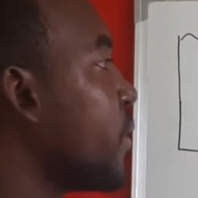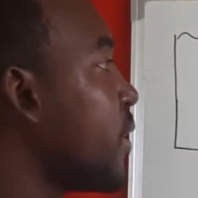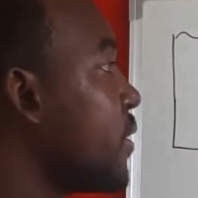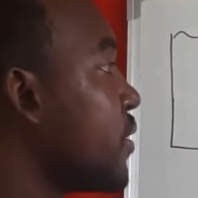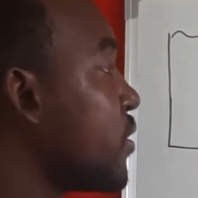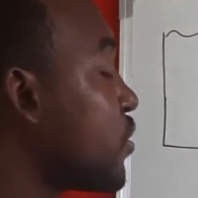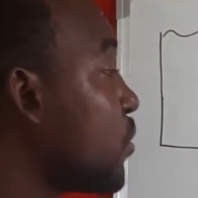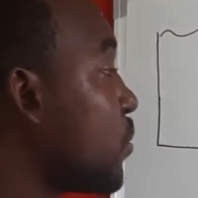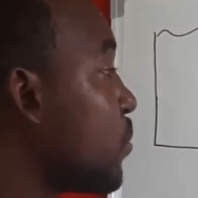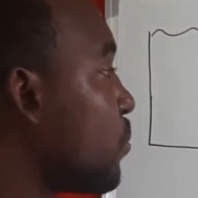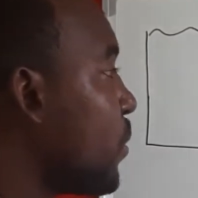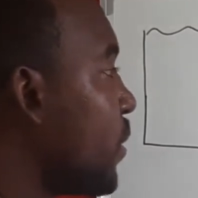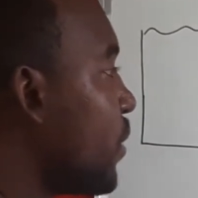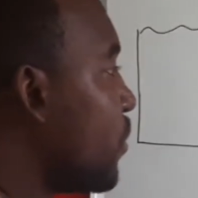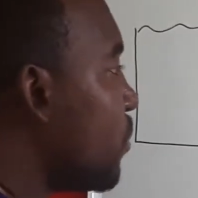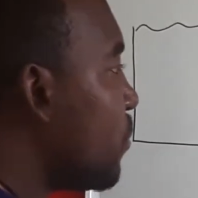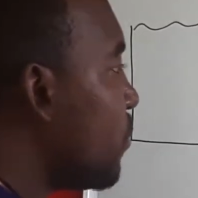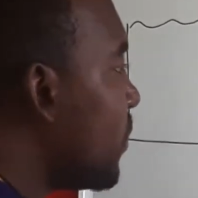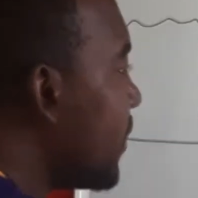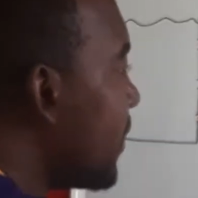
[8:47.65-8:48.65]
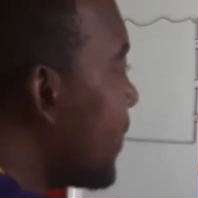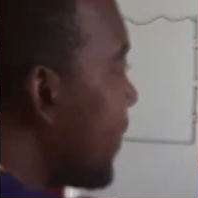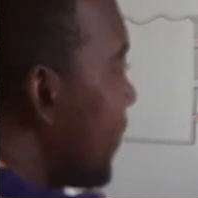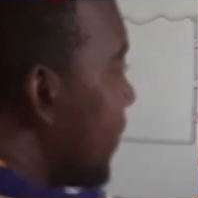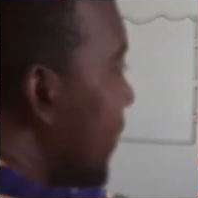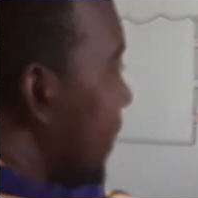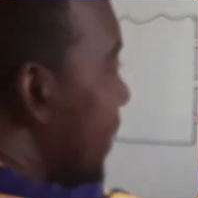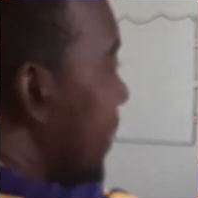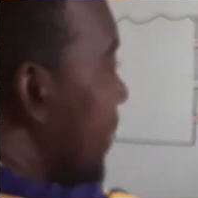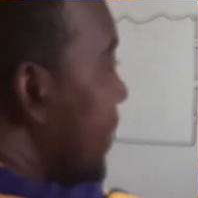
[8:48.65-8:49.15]
So we notice
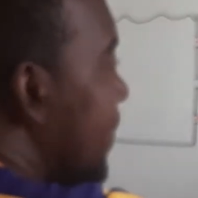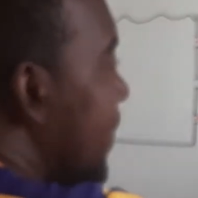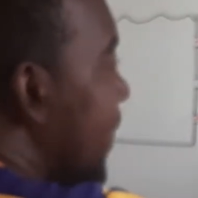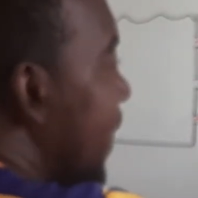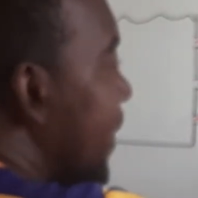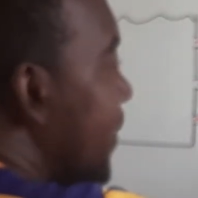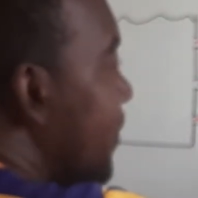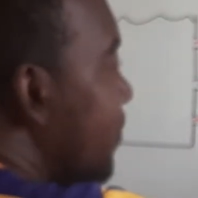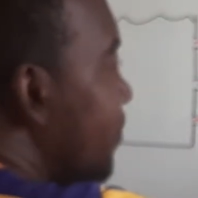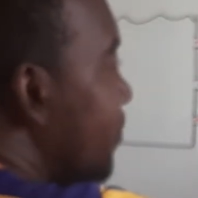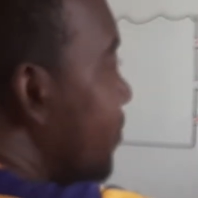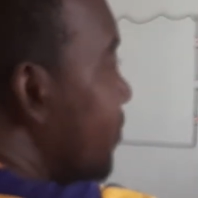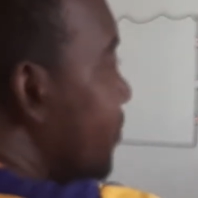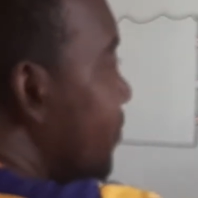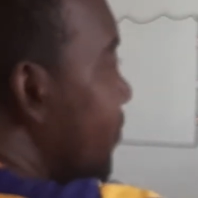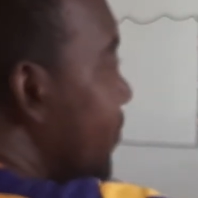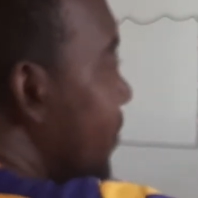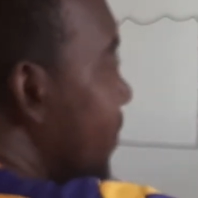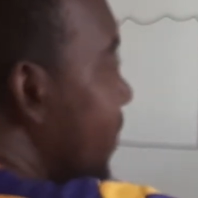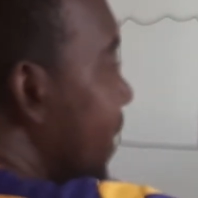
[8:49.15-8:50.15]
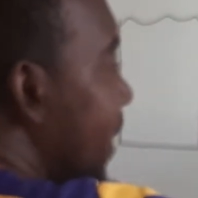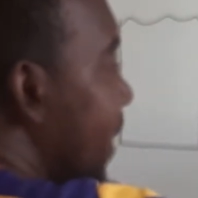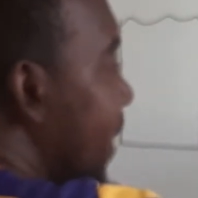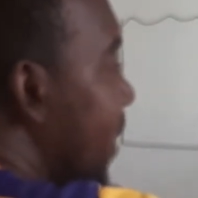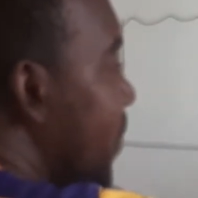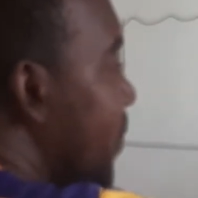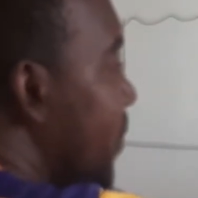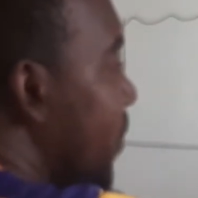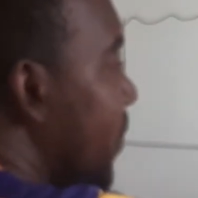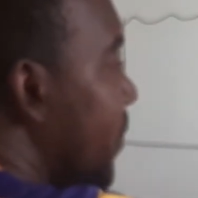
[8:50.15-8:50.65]
that this side, the
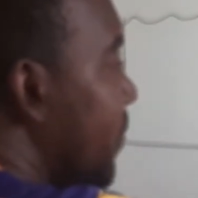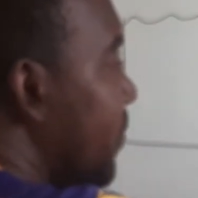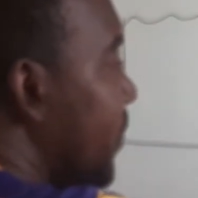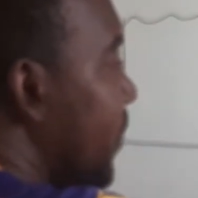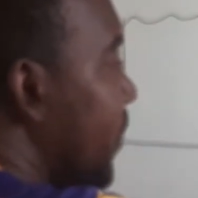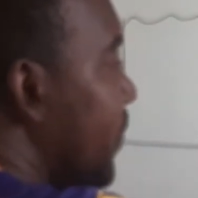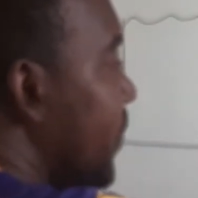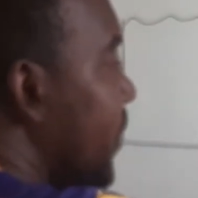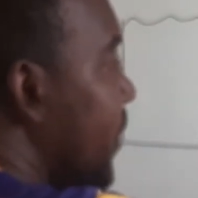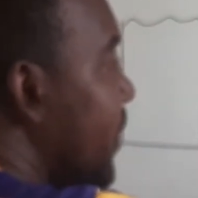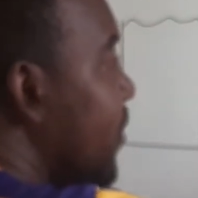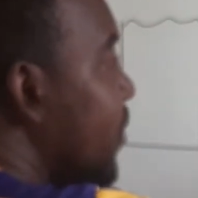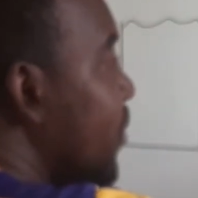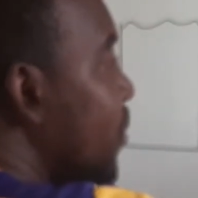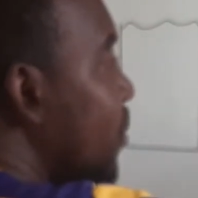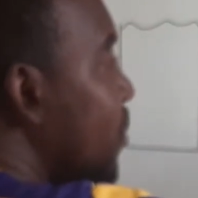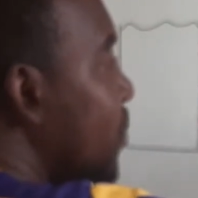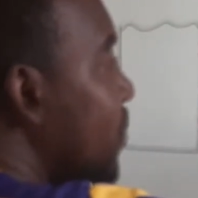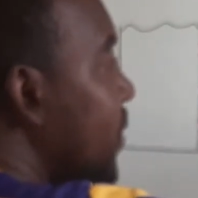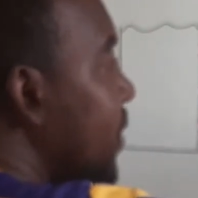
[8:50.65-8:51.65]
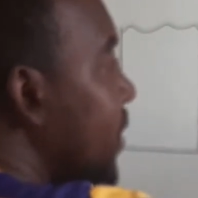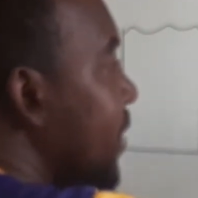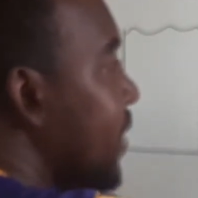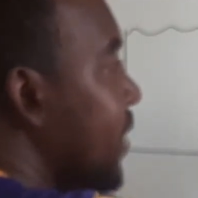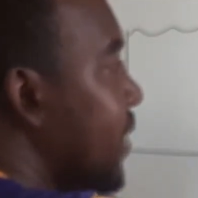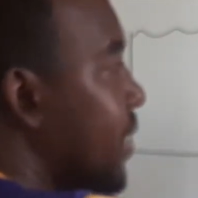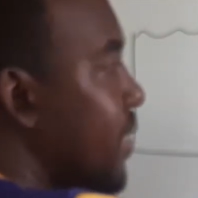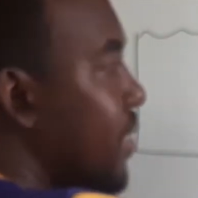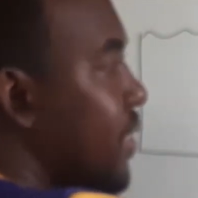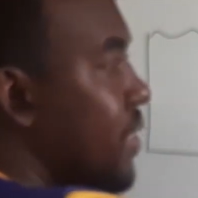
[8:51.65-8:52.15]
area of this tube,
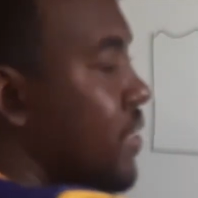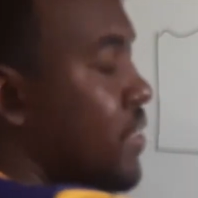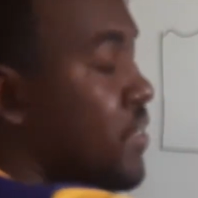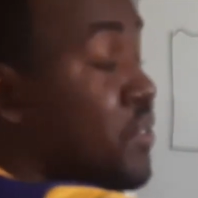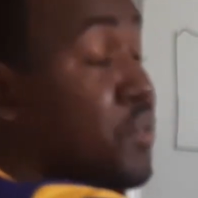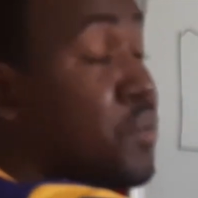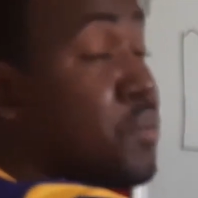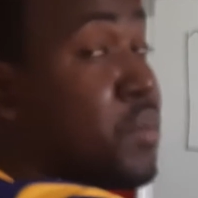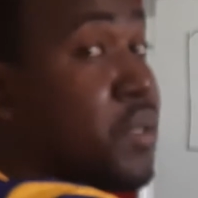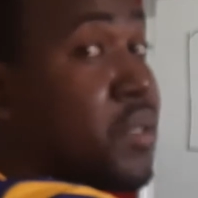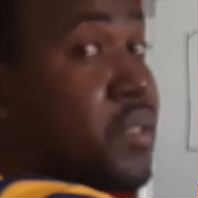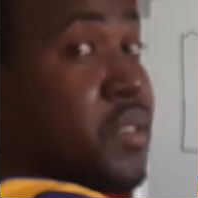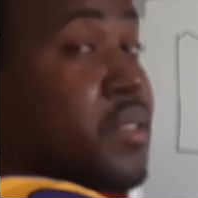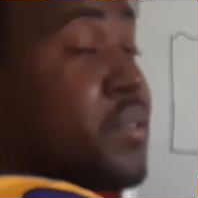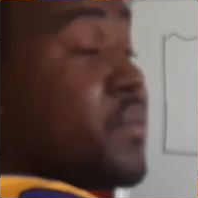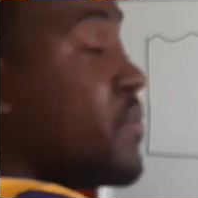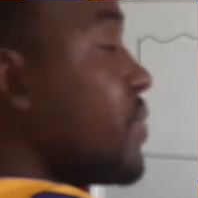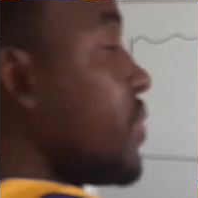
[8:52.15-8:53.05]
smaller